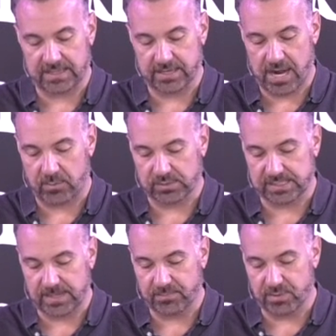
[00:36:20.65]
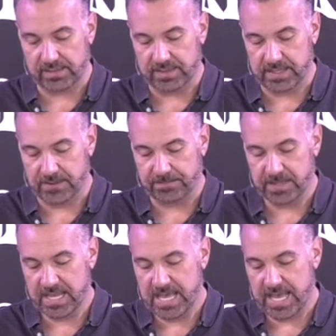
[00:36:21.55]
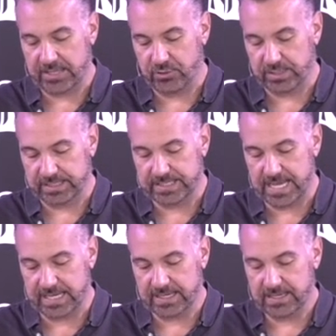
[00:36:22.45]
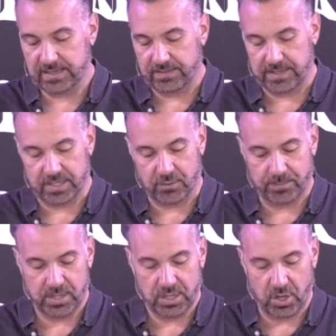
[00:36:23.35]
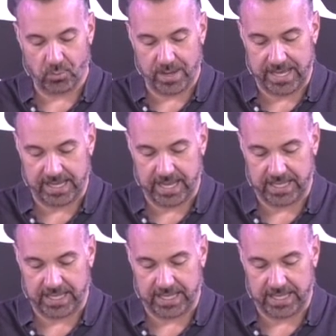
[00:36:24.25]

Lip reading: There I will separate them, and you can take them away.